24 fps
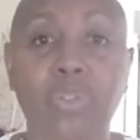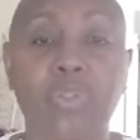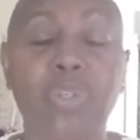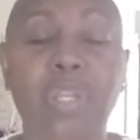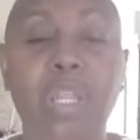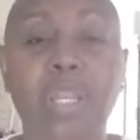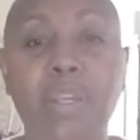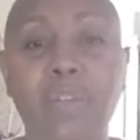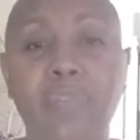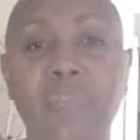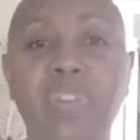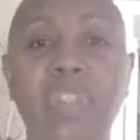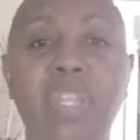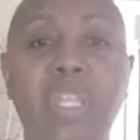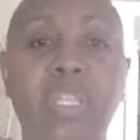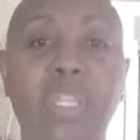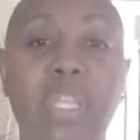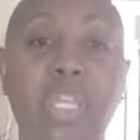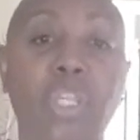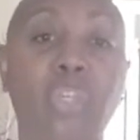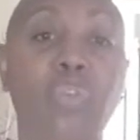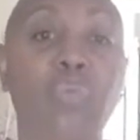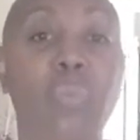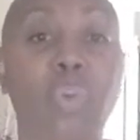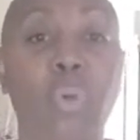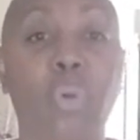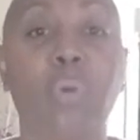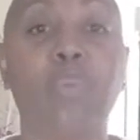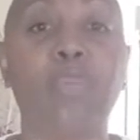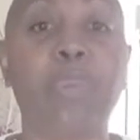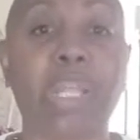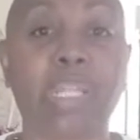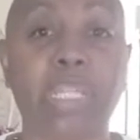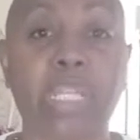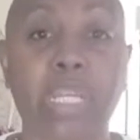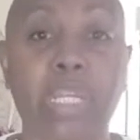not everything that you know
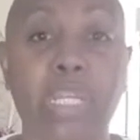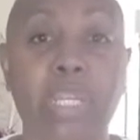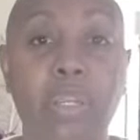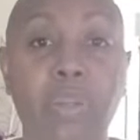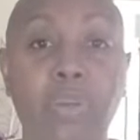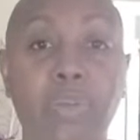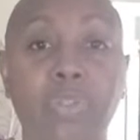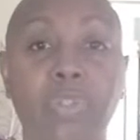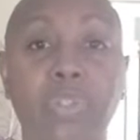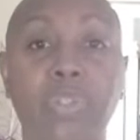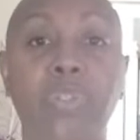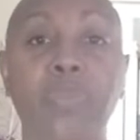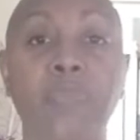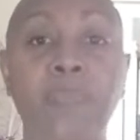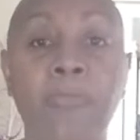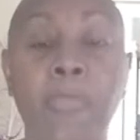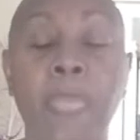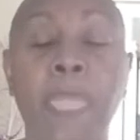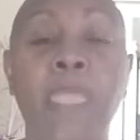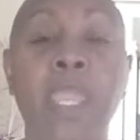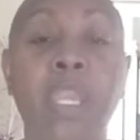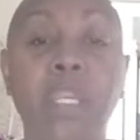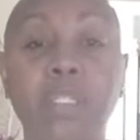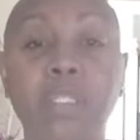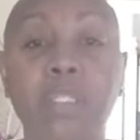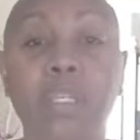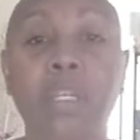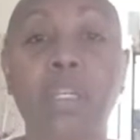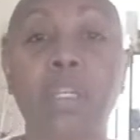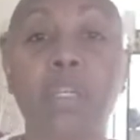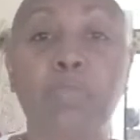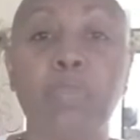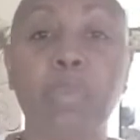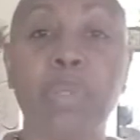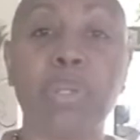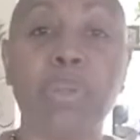about that character is going to
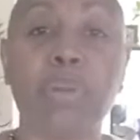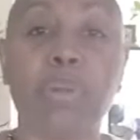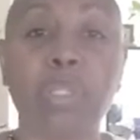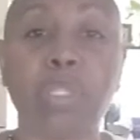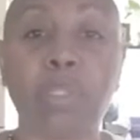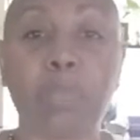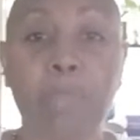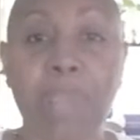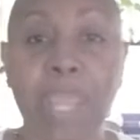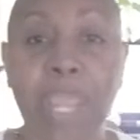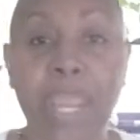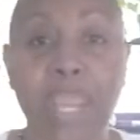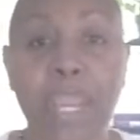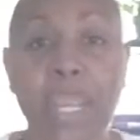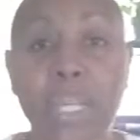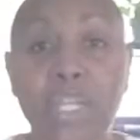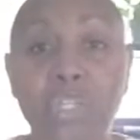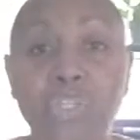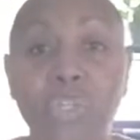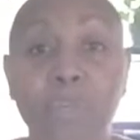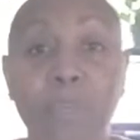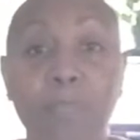appear on the page,